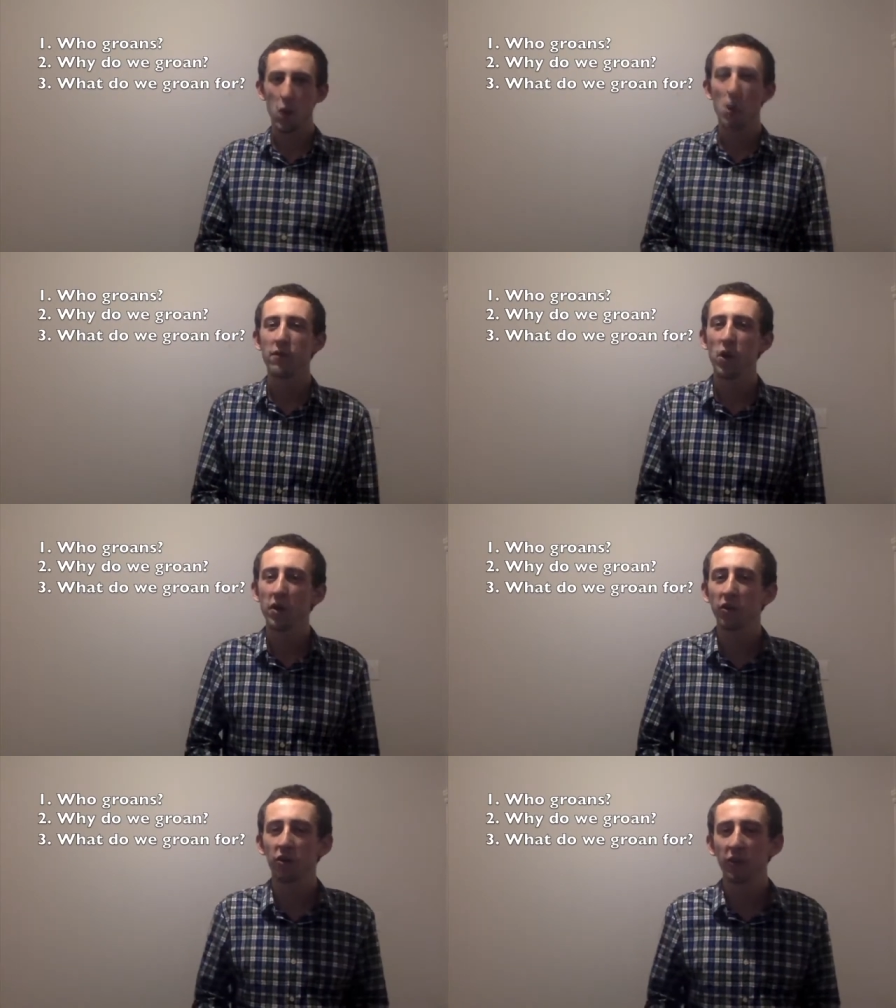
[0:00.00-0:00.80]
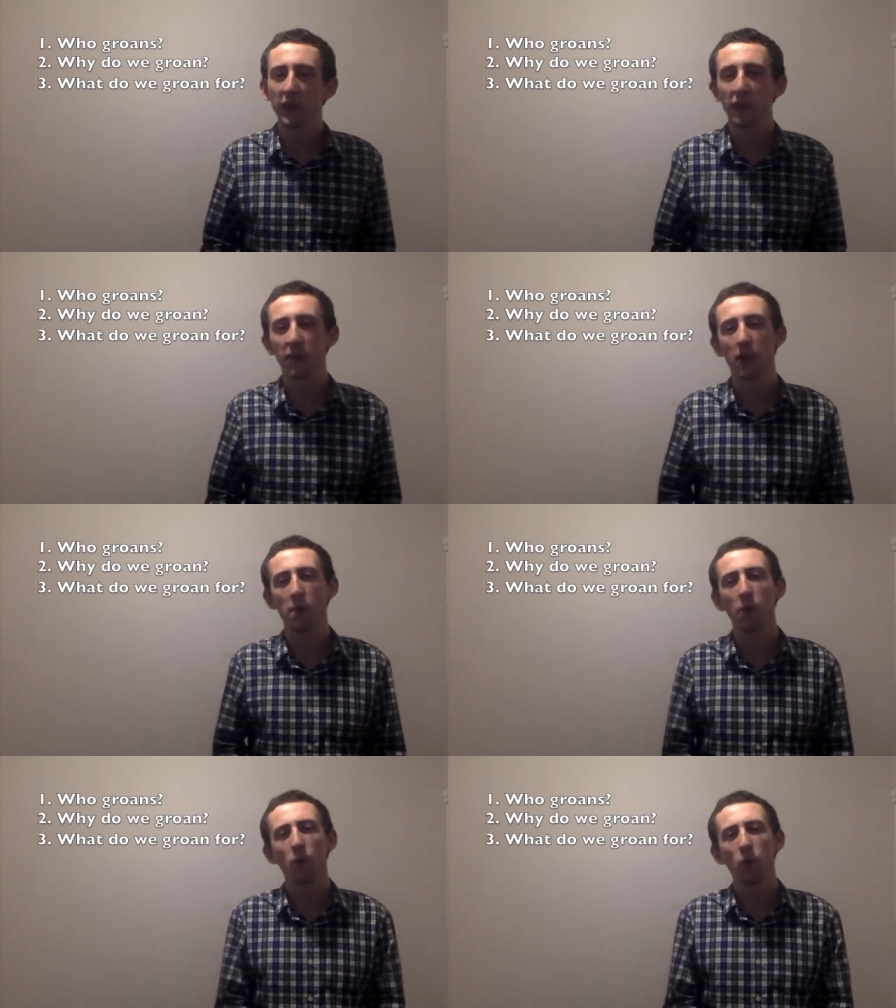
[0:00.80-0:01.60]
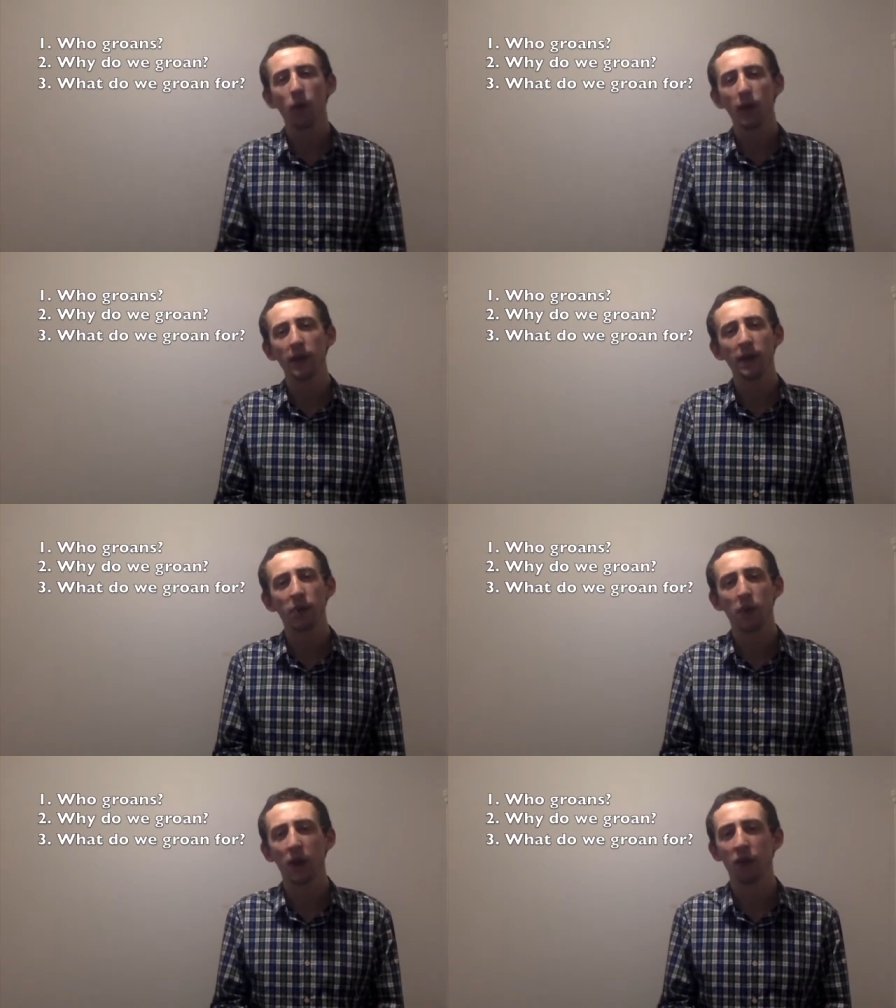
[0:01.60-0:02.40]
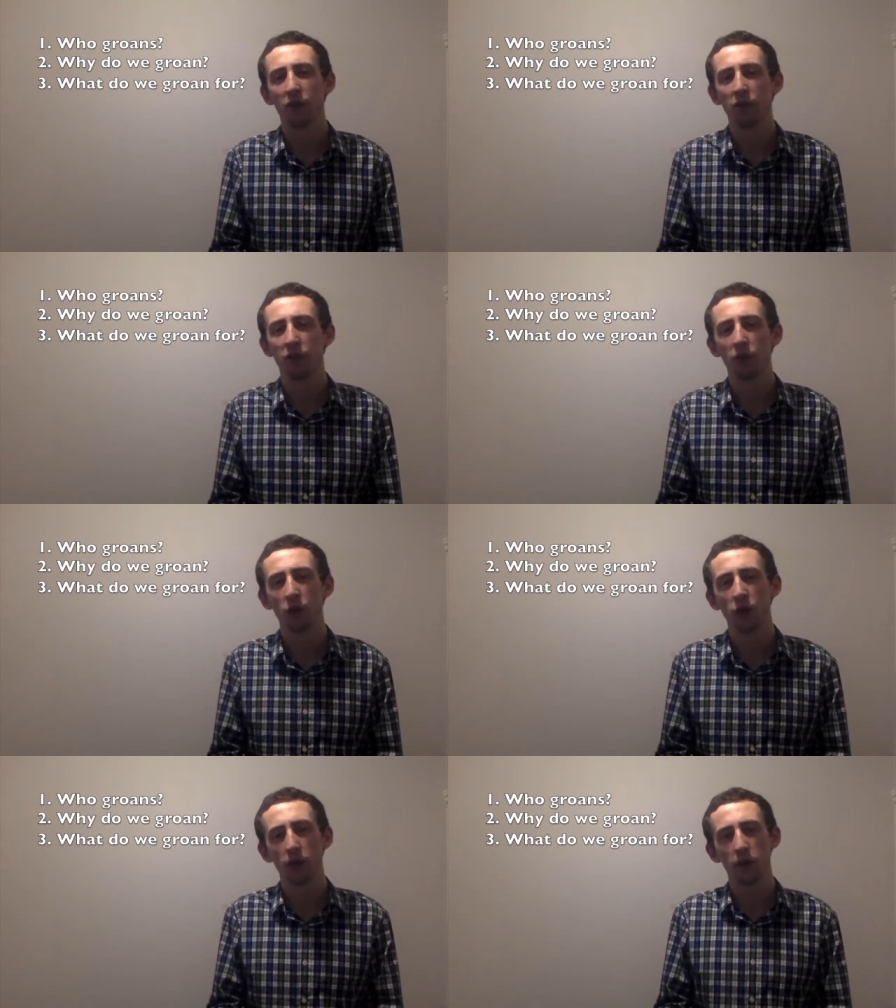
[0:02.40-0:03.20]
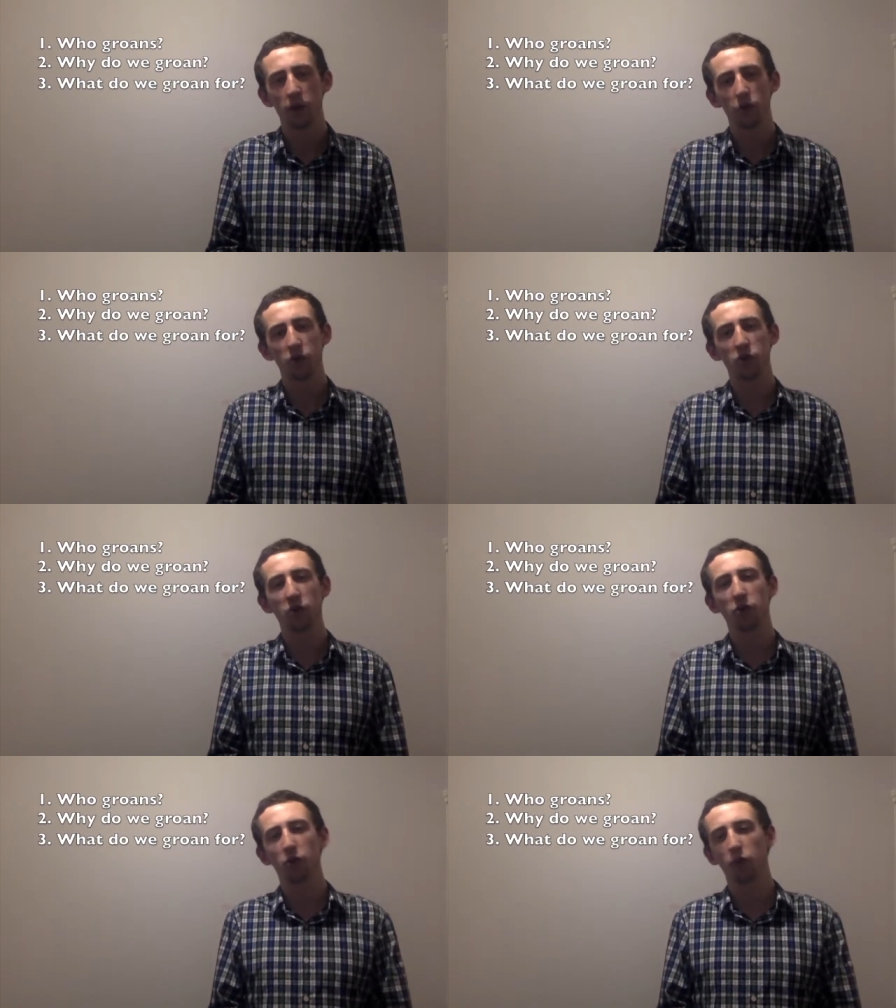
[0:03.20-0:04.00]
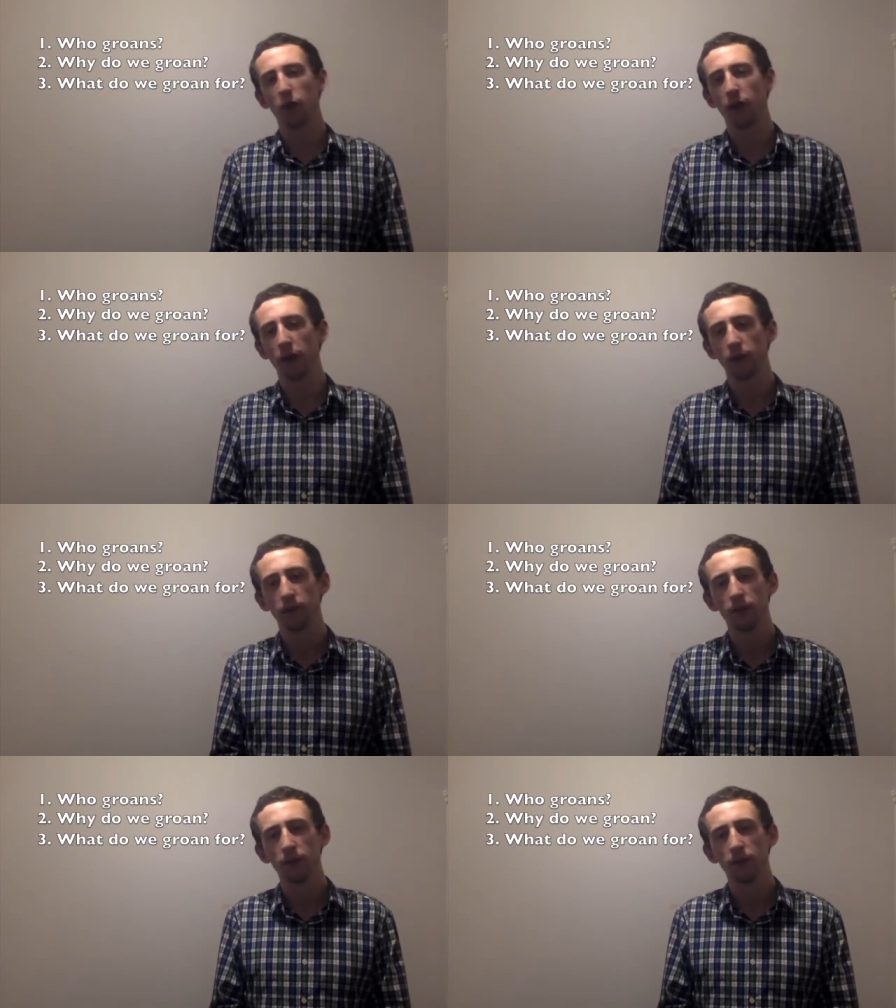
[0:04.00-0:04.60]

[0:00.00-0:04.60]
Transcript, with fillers: We've already seen that Paul in this passage is talking about Christians groaning